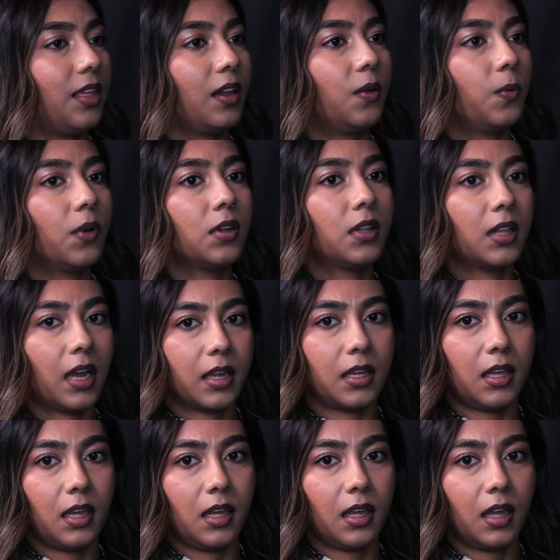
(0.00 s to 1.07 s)
think we're
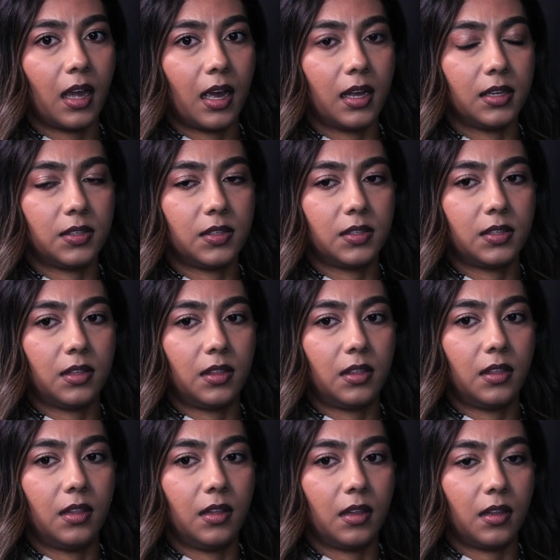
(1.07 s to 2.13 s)
lucky as
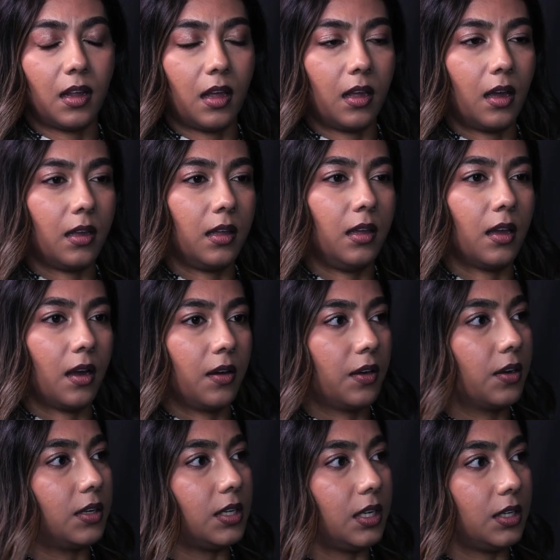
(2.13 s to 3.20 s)

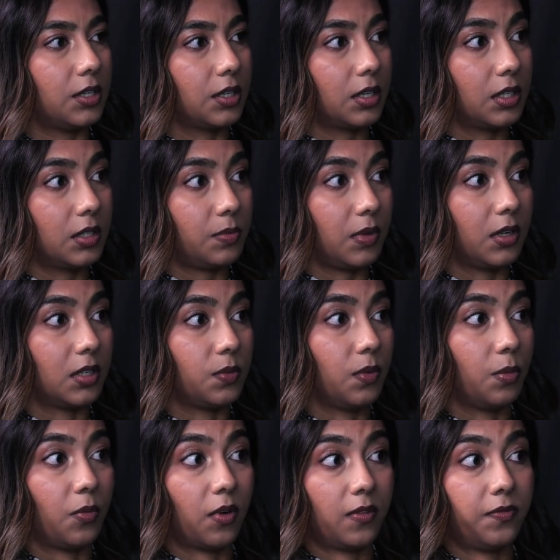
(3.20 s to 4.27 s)
younger teachers because we're
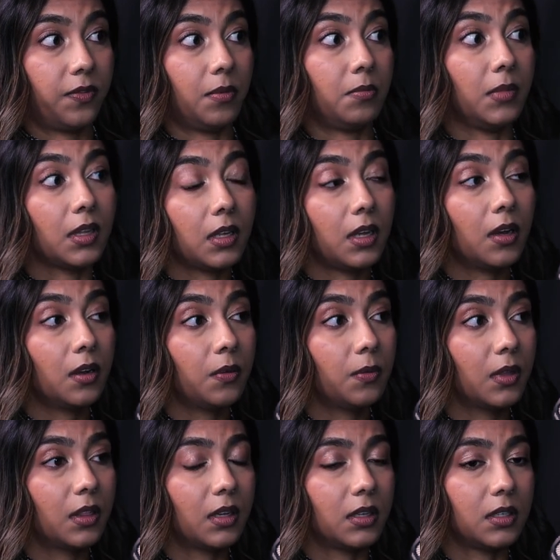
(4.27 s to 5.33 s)
more familiar
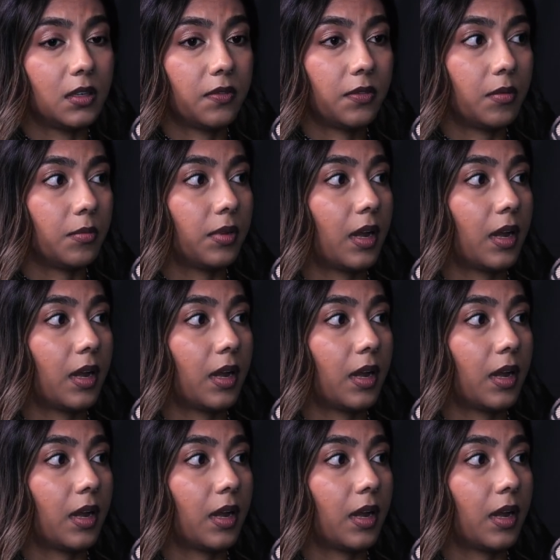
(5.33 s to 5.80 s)
with the different